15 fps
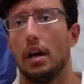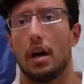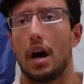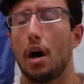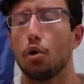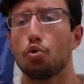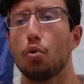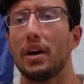
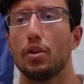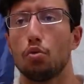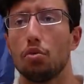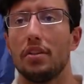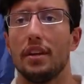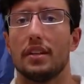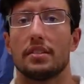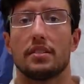how do I do
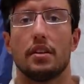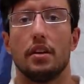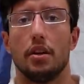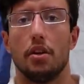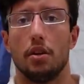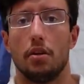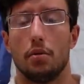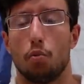this?
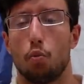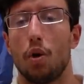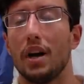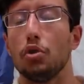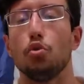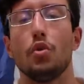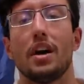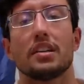Why
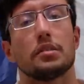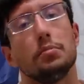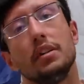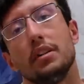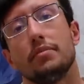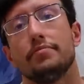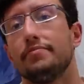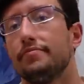do you ask
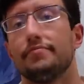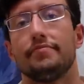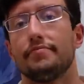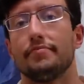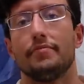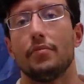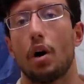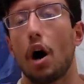me?
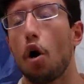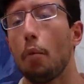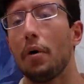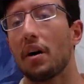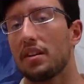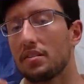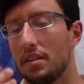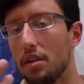How
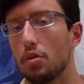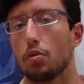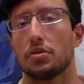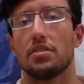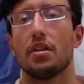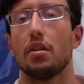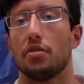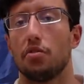about asking
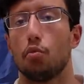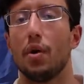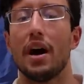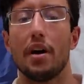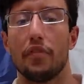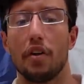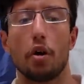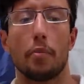yourself, why
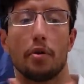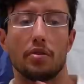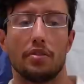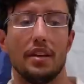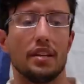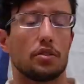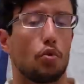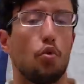I think about
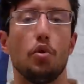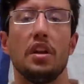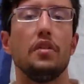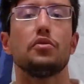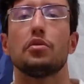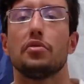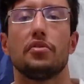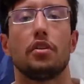this? Who
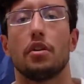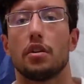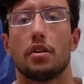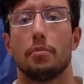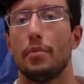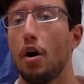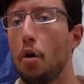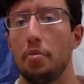gives a fuck?
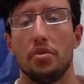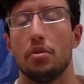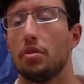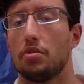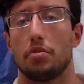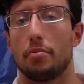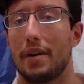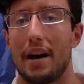My opinion
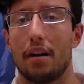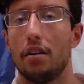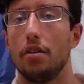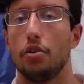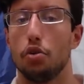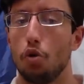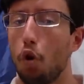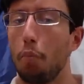doesn't matter.
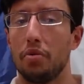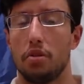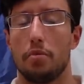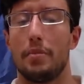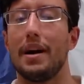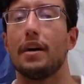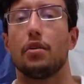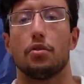Your opinion
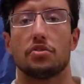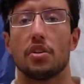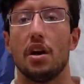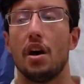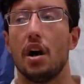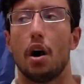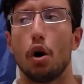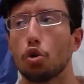matters.
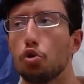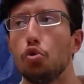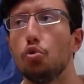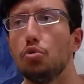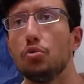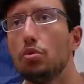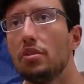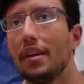How do you
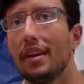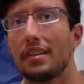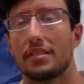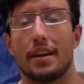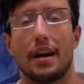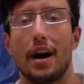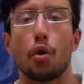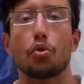do
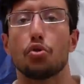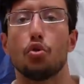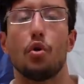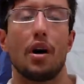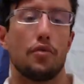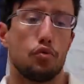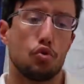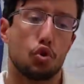this? I don't
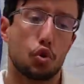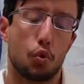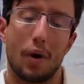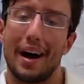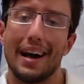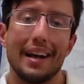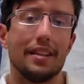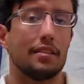know. Have you
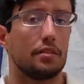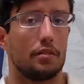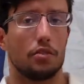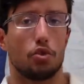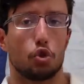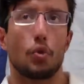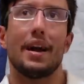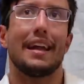tried
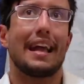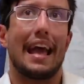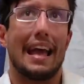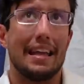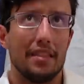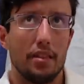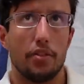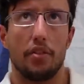trying
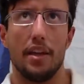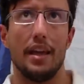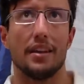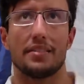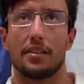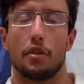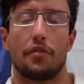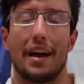anything
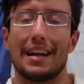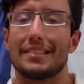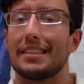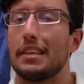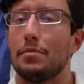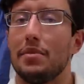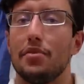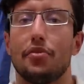instead of
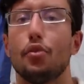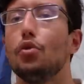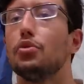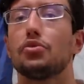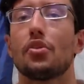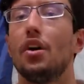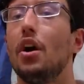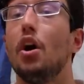asking me
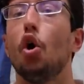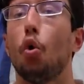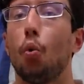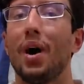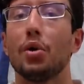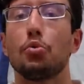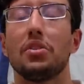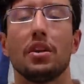first?
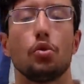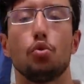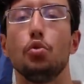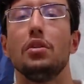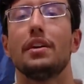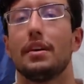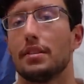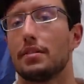Why do they
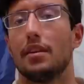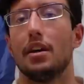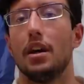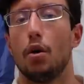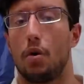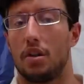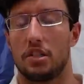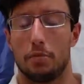do that?
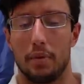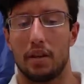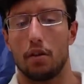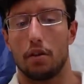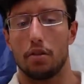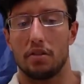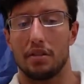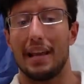Well, it's
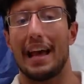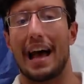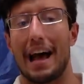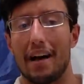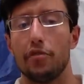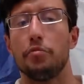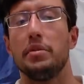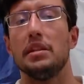because they
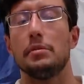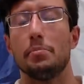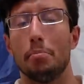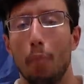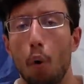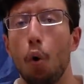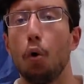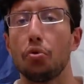have been
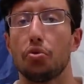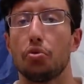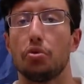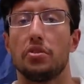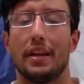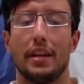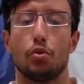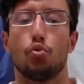
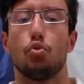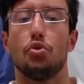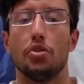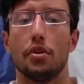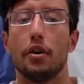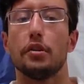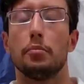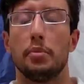molded into
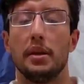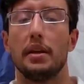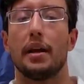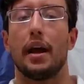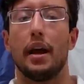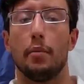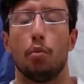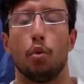not being
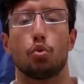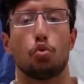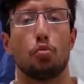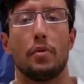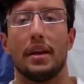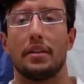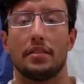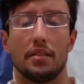able to
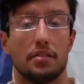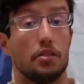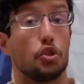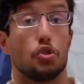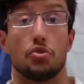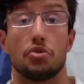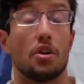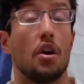make
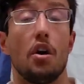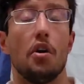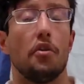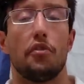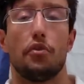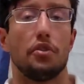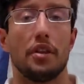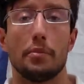decisions
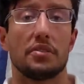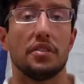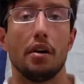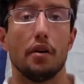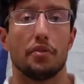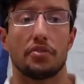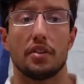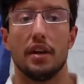for
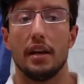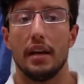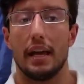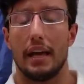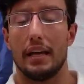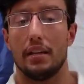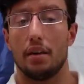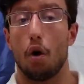themselves.
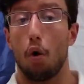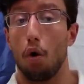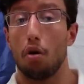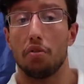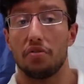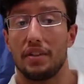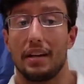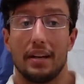And all
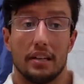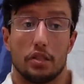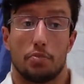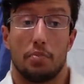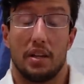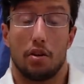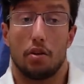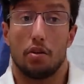of that is
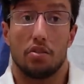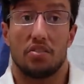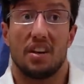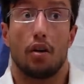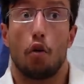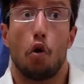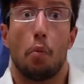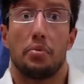because they
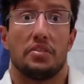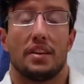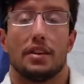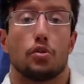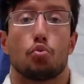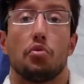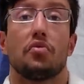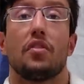are
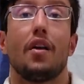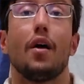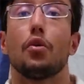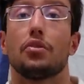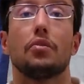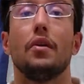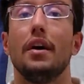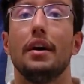obsessed with
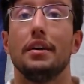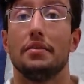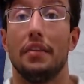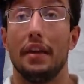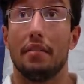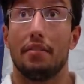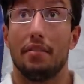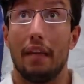clout.
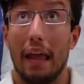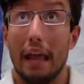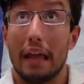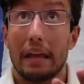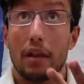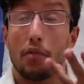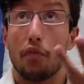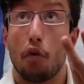They
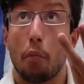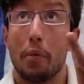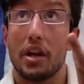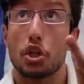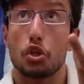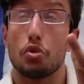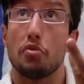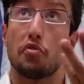take
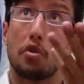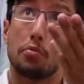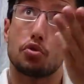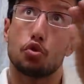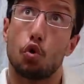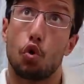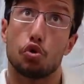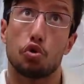information from
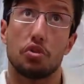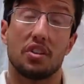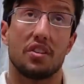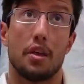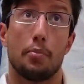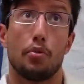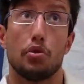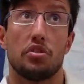sources that
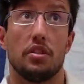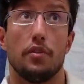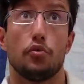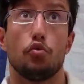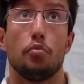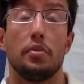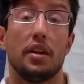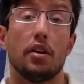they perceive
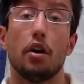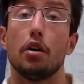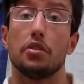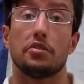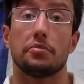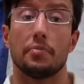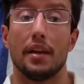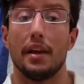to be
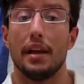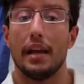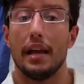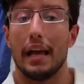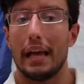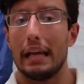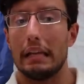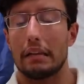gods.
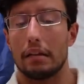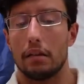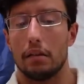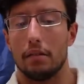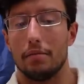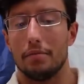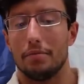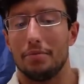And
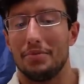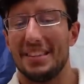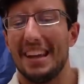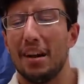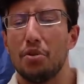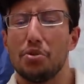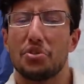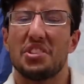
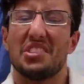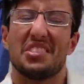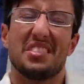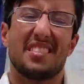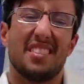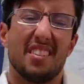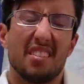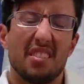there is
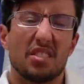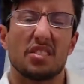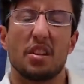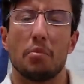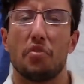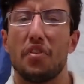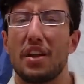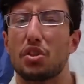still
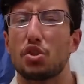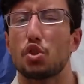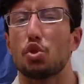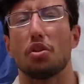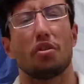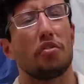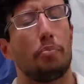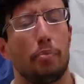something
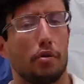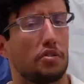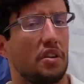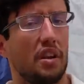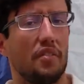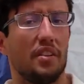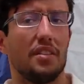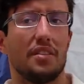sort of
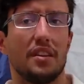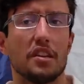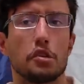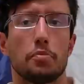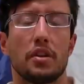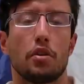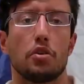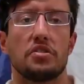positive in this
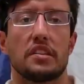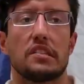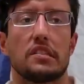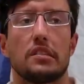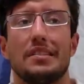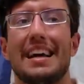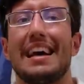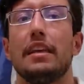because
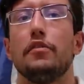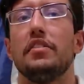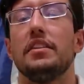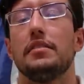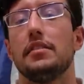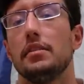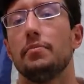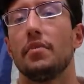it's
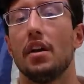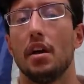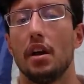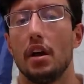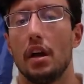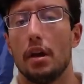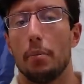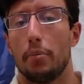naivety.
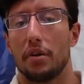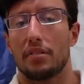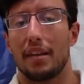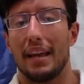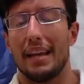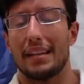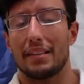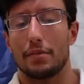But
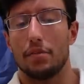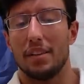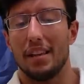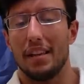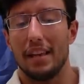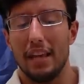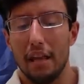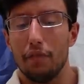it
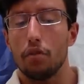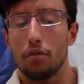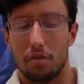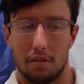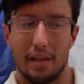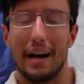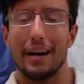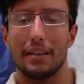
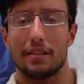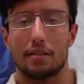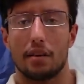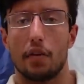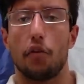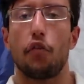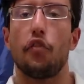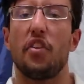even that
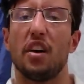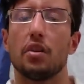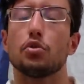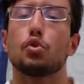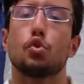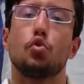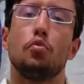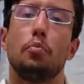
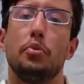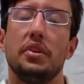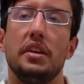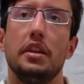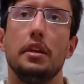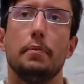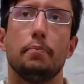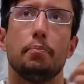fails to
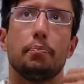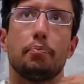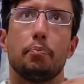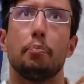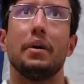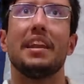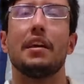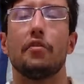be
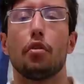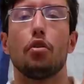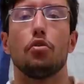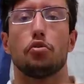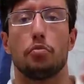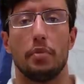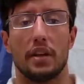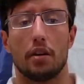
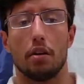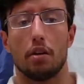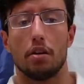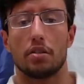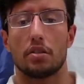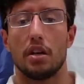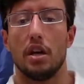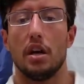benevolent
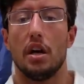because